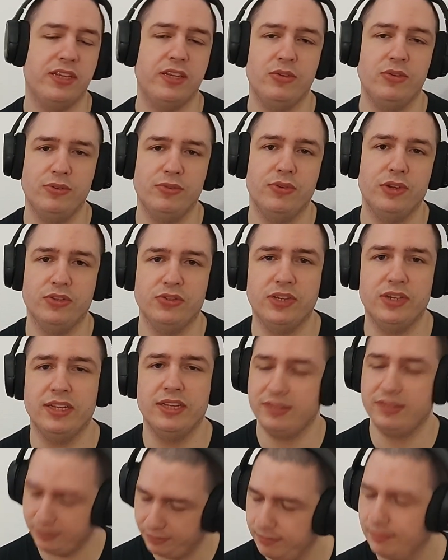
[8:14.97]
look forward to that.
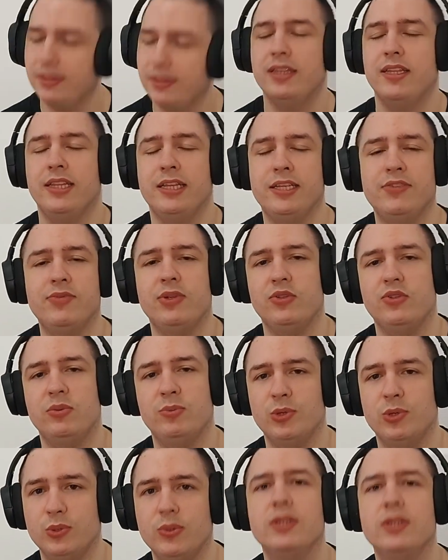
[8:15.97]
Next one
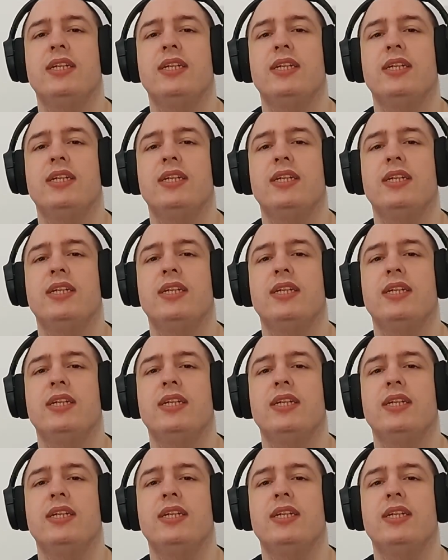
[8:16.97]
tomorrow.